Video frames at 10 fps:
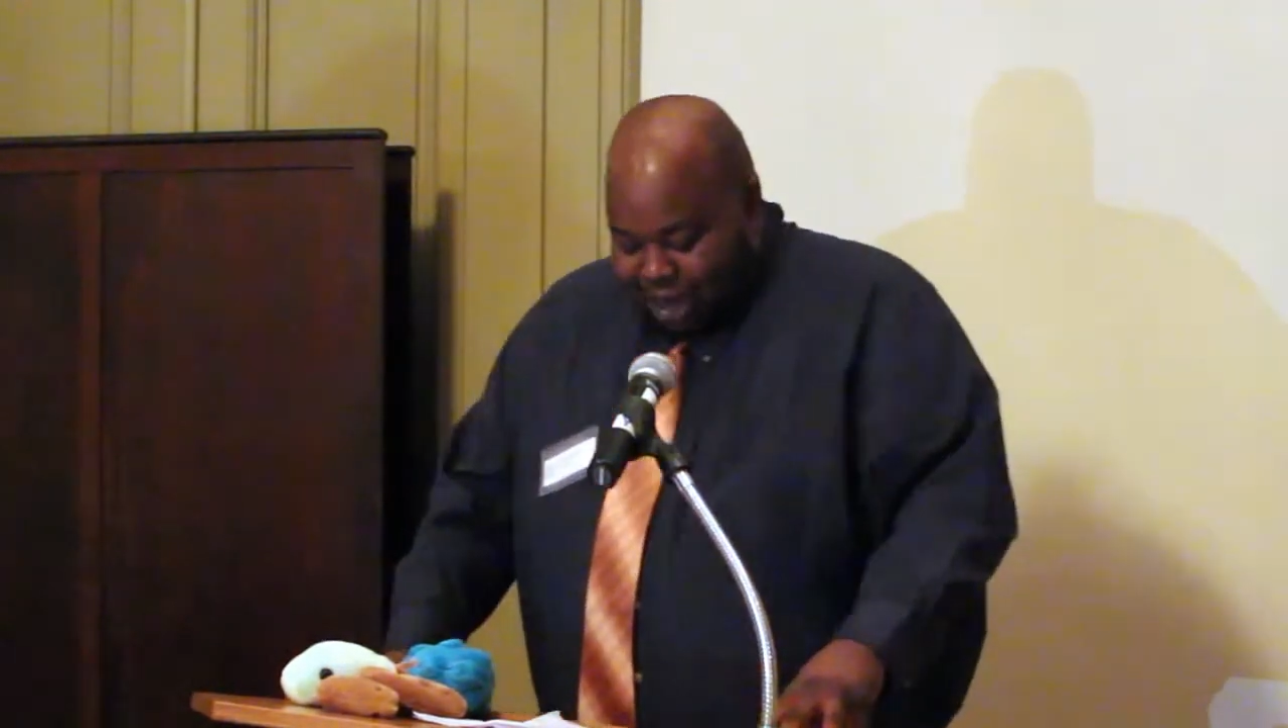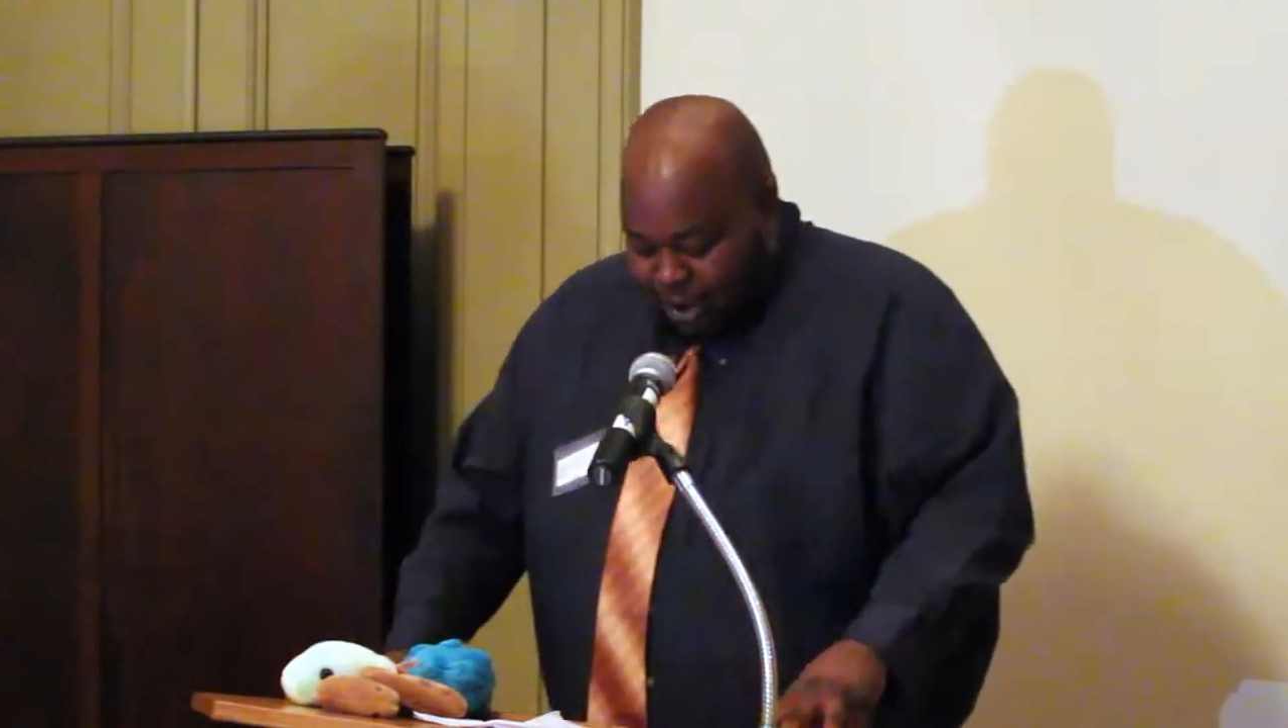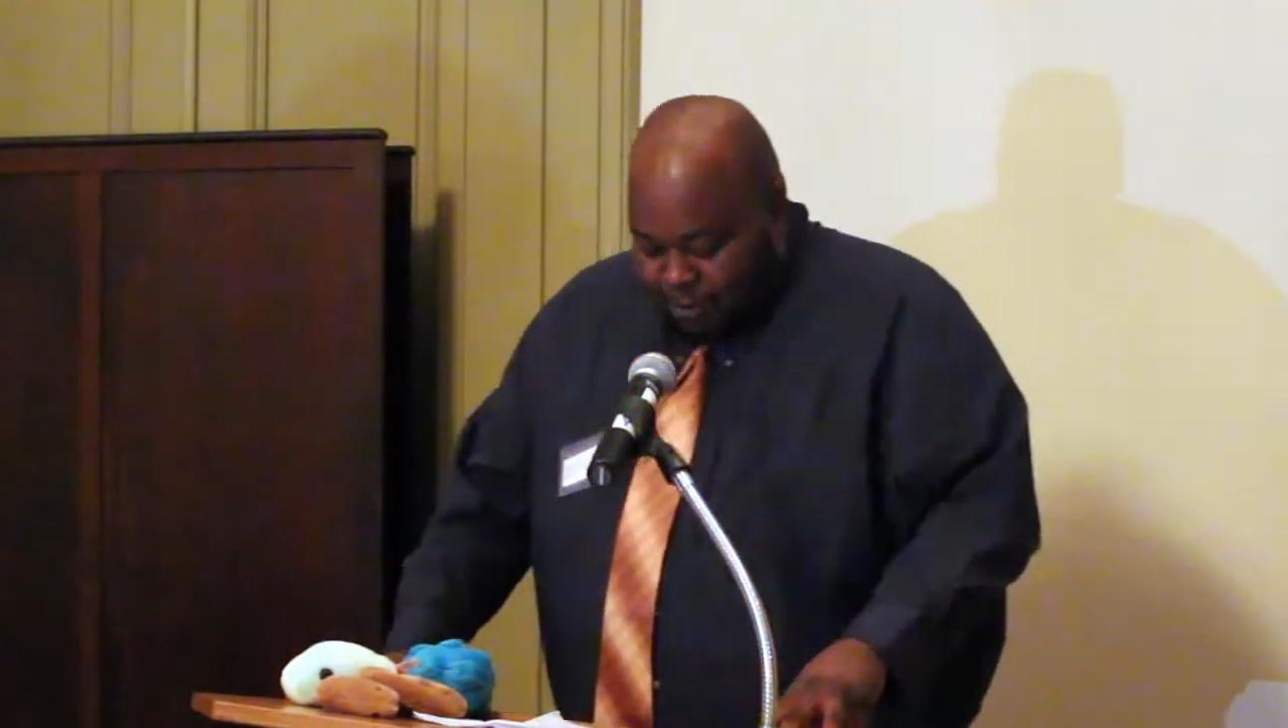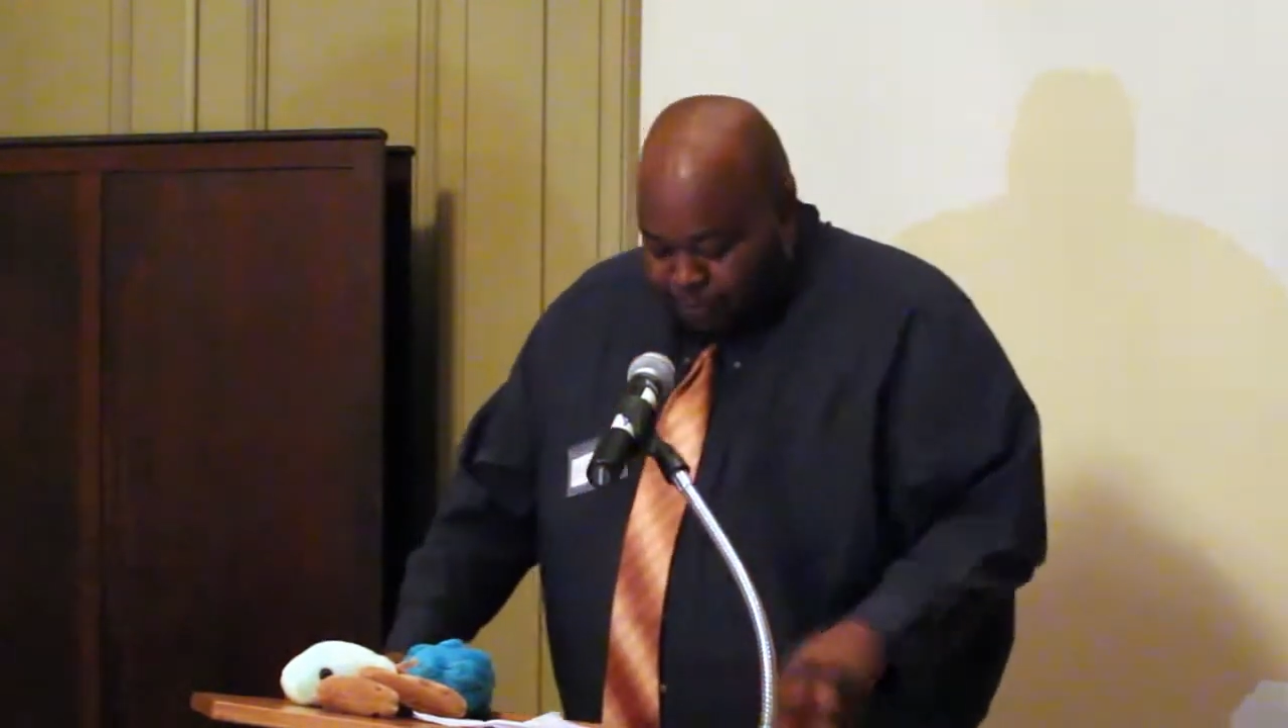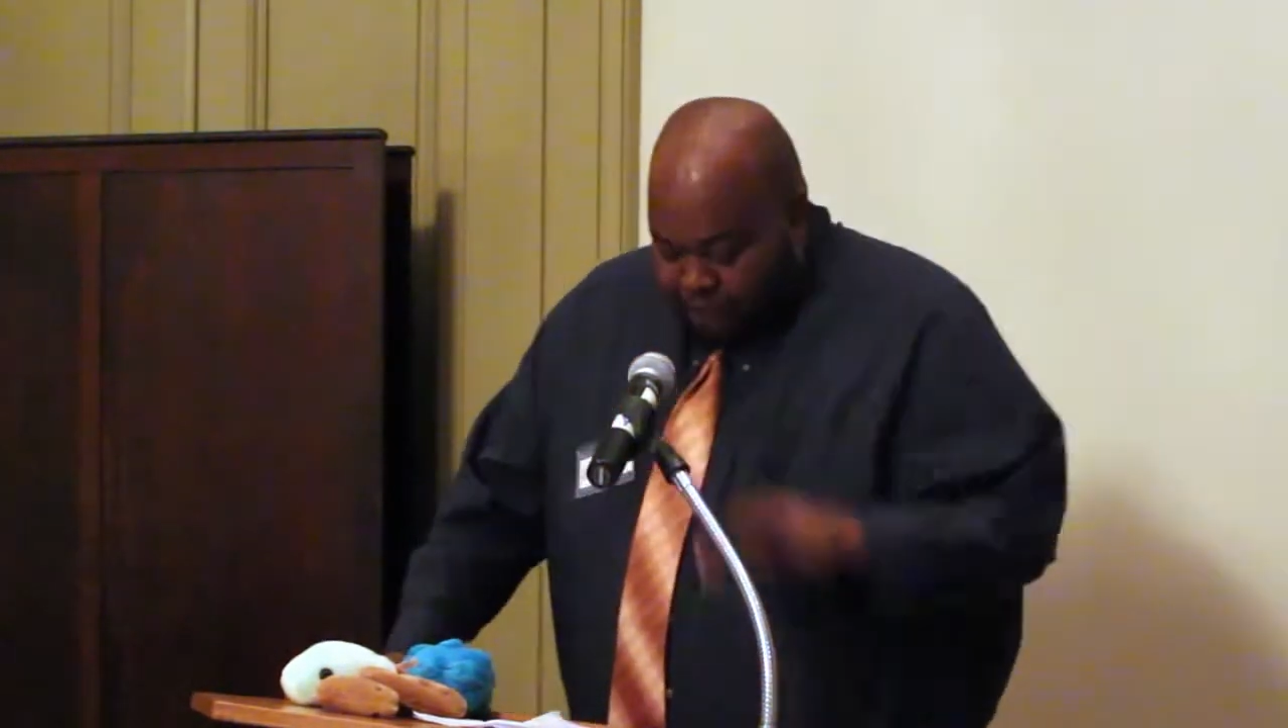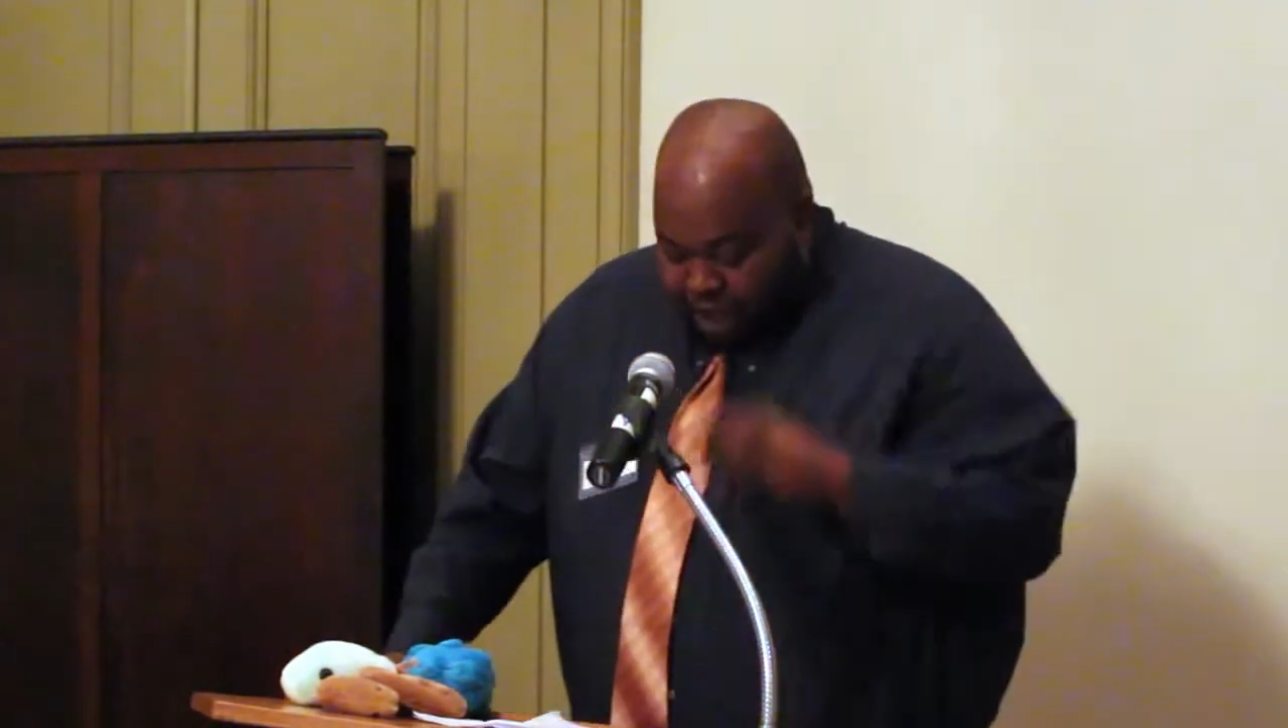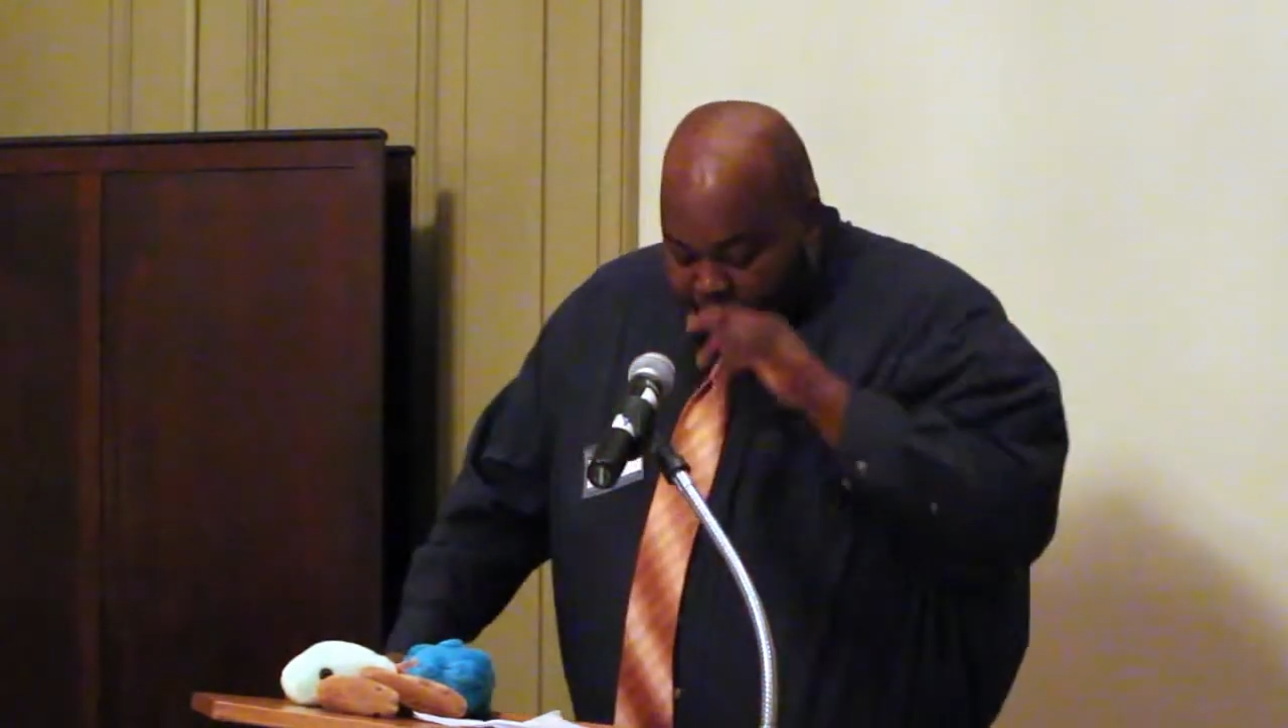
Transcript: out.